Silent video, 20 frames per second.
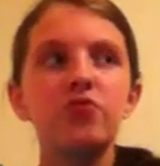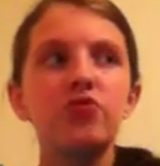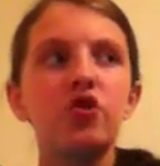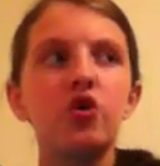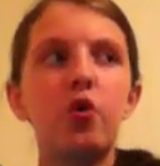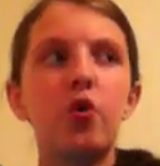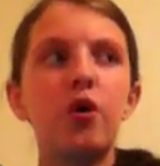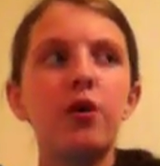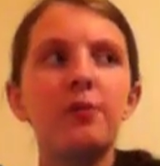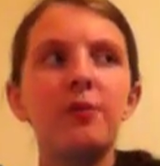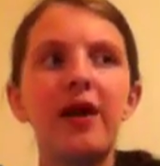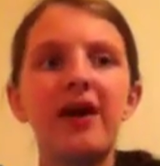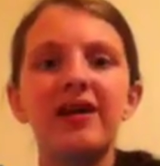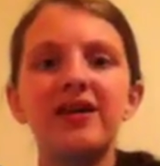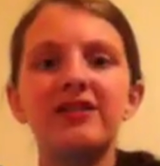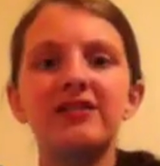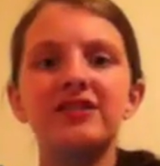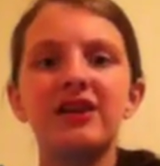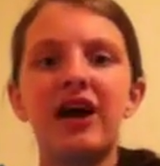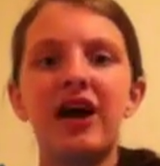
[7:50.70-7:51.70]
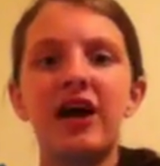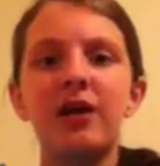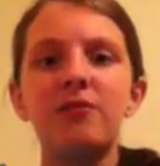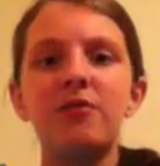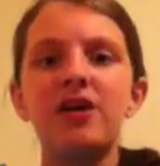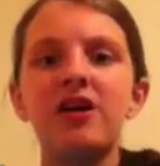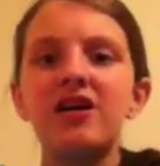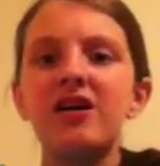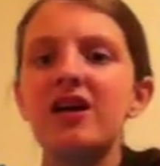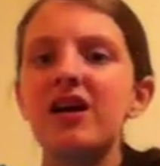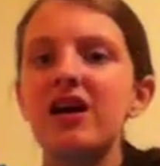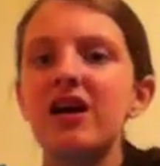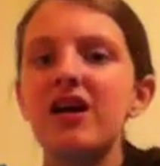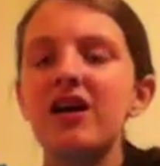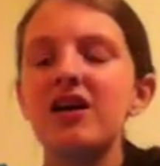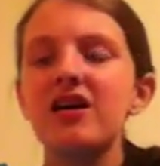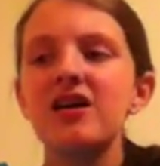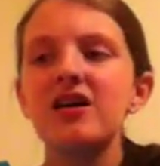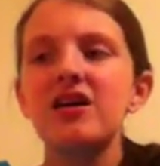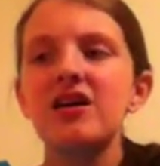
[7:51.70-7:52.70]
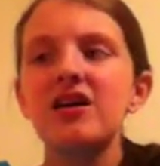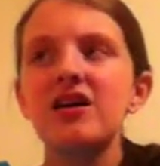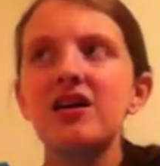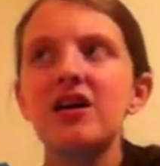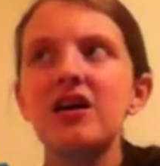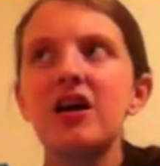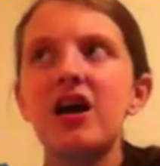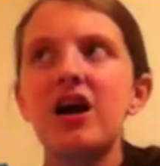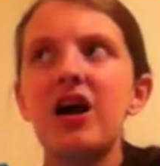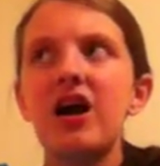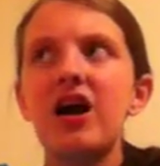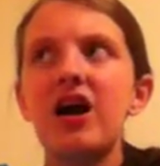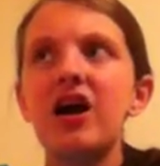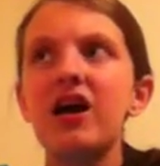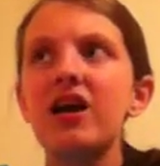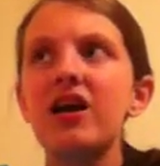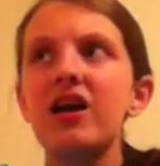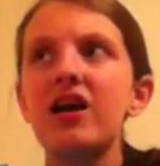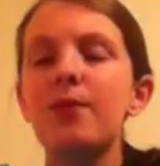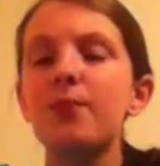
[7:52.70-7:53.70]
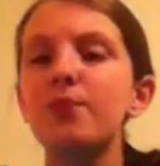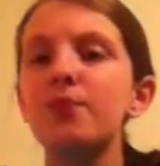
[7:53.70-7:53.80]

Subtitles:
Going back in time, I'm